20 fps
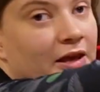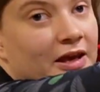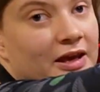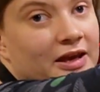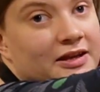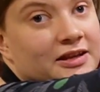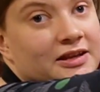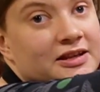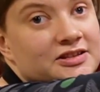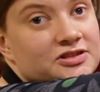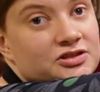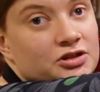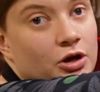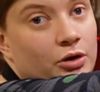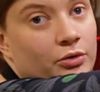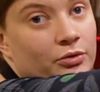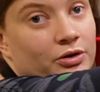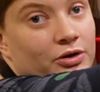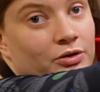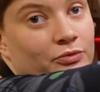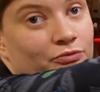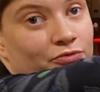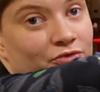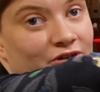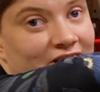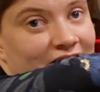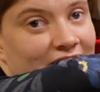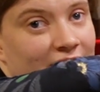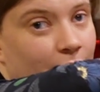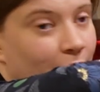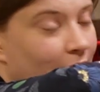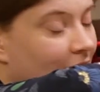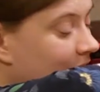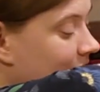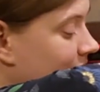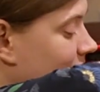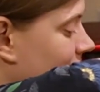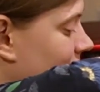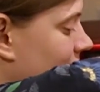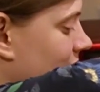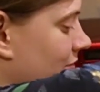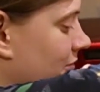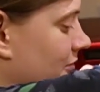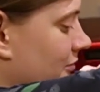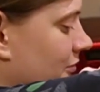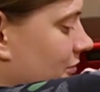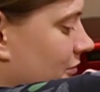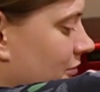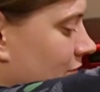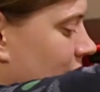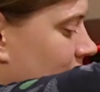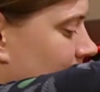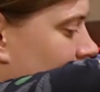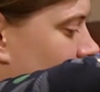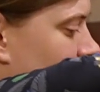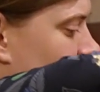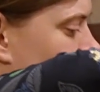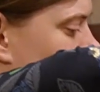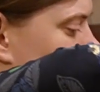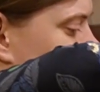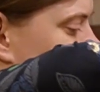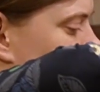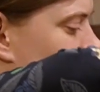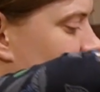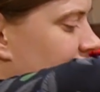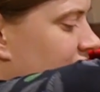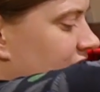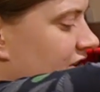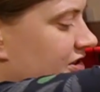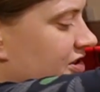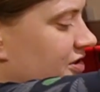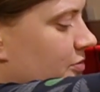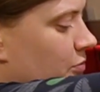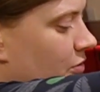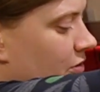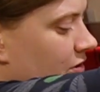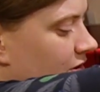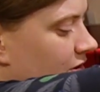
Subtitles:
It is going really well. This one